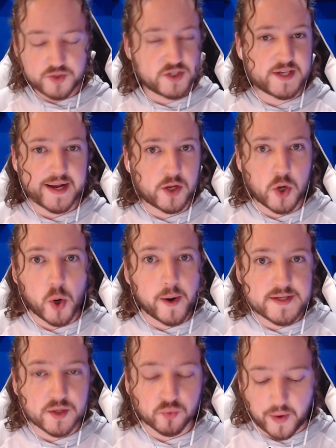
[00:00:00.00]
just kind of
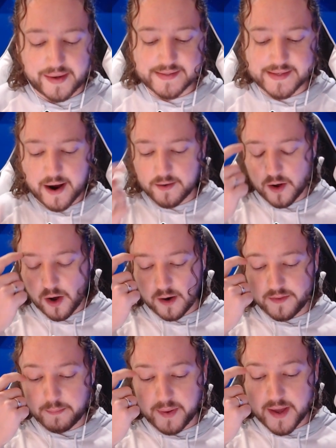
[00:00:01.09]
coins raining down
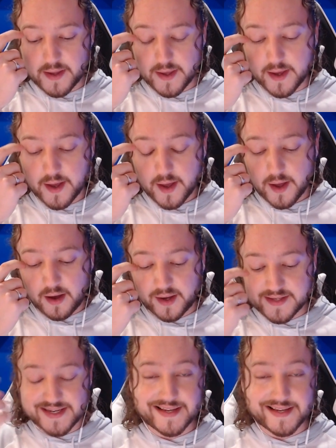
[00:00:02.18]
on the piggy because uh,